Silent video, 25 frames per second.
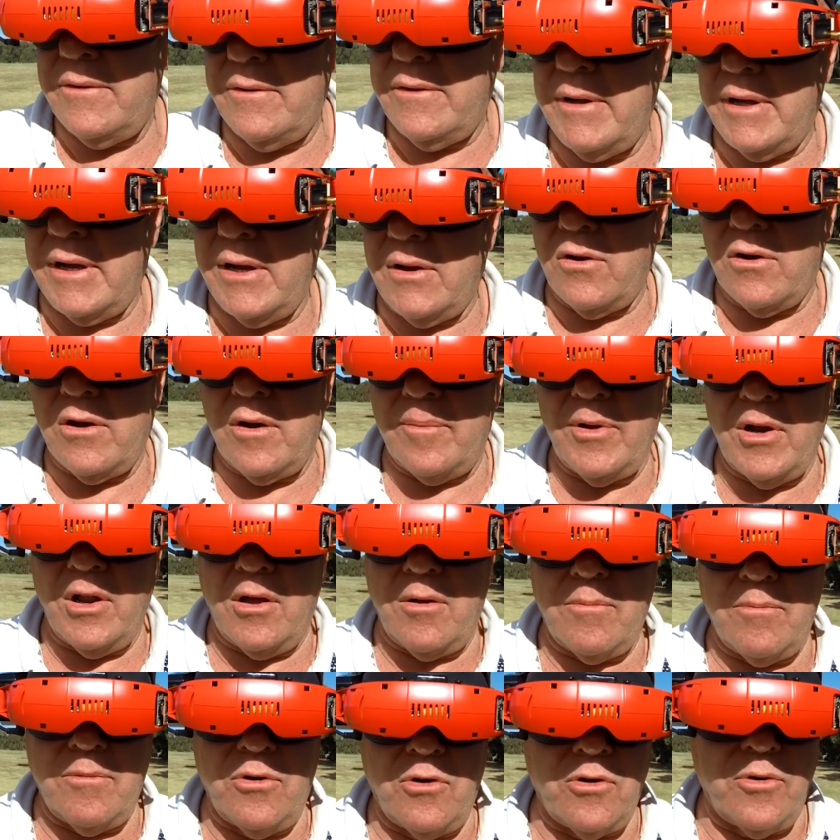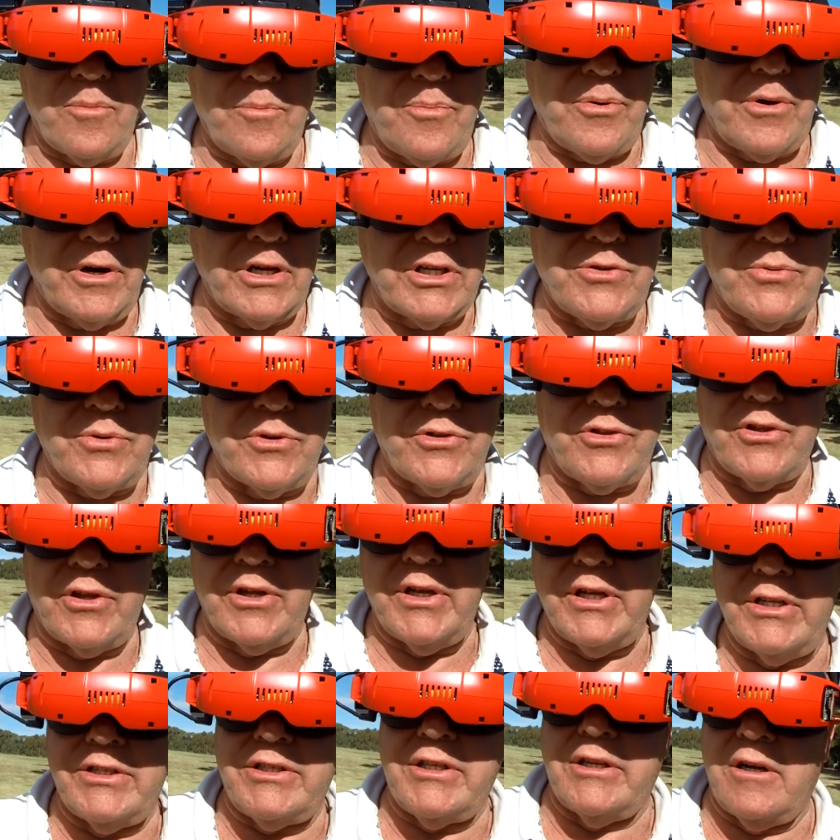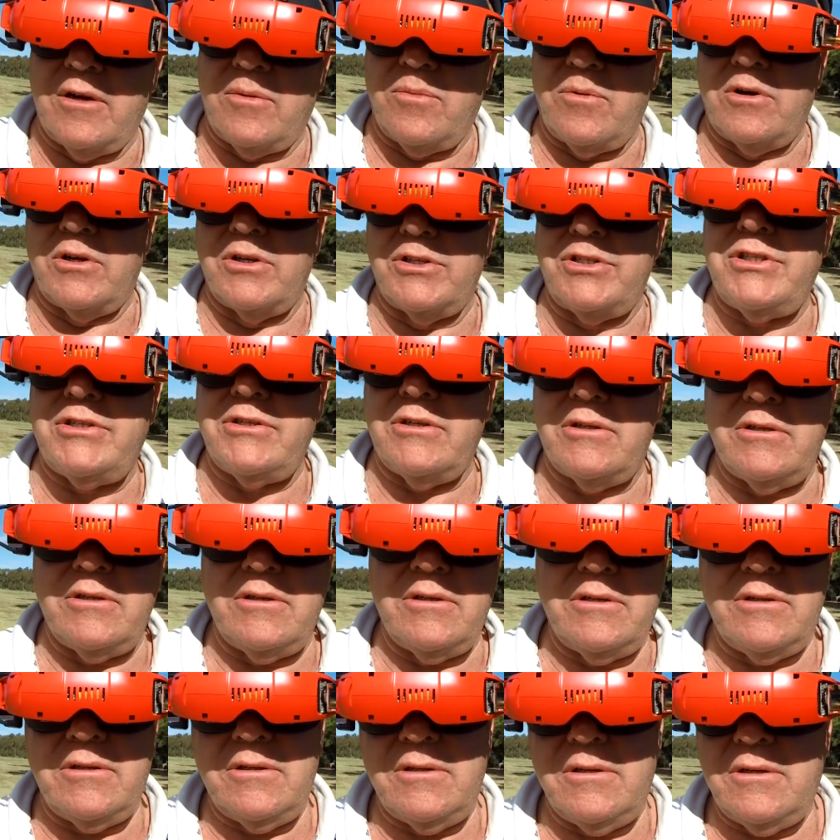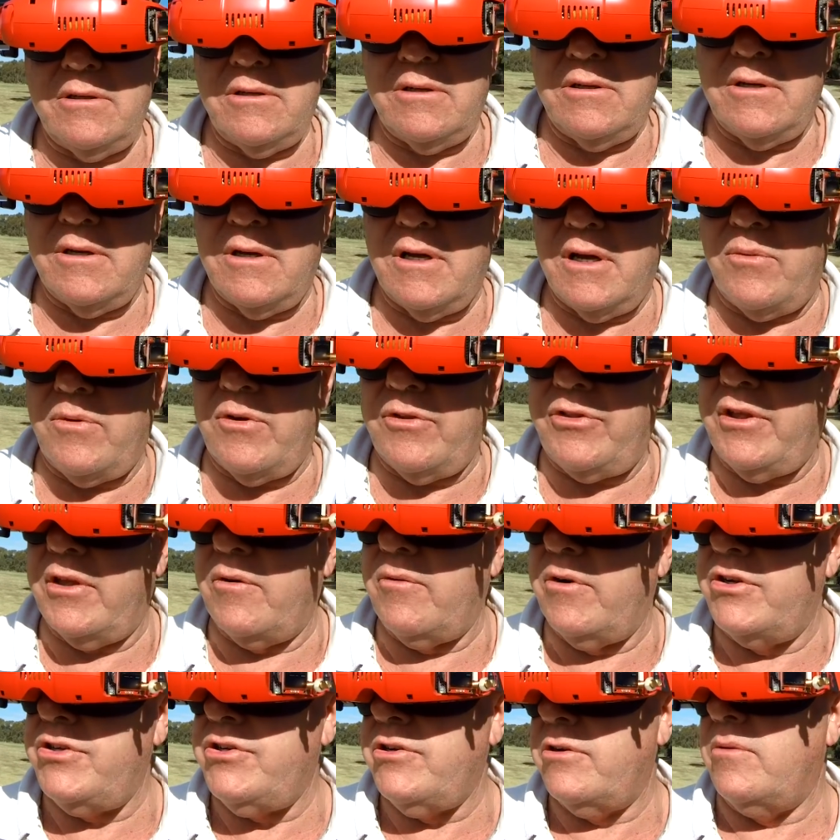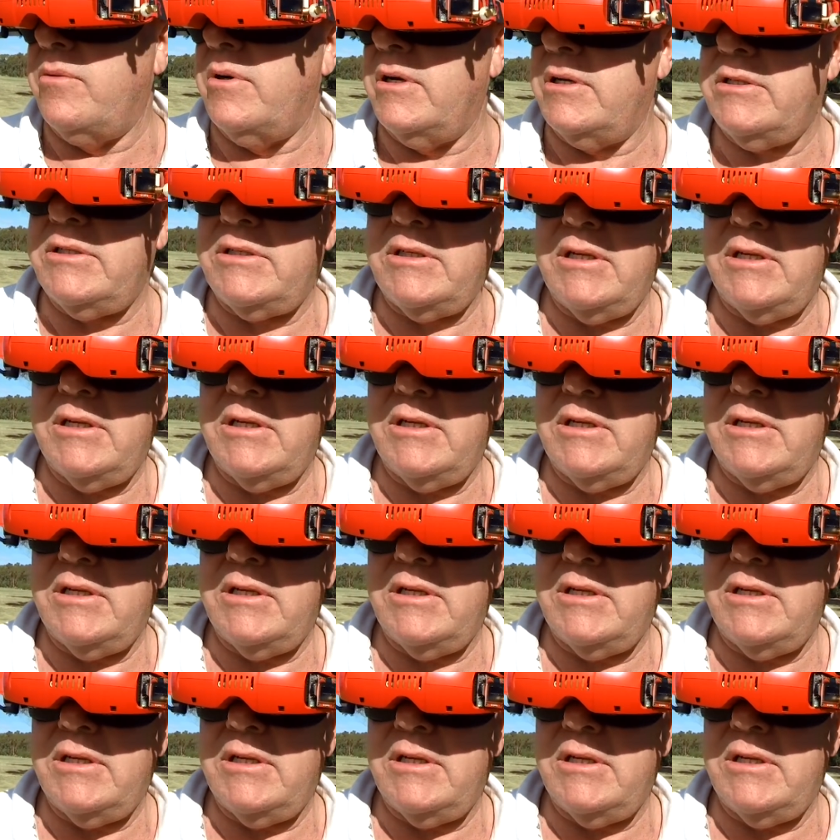No, look, I'm a lot more impressed with these than I was with the original ones.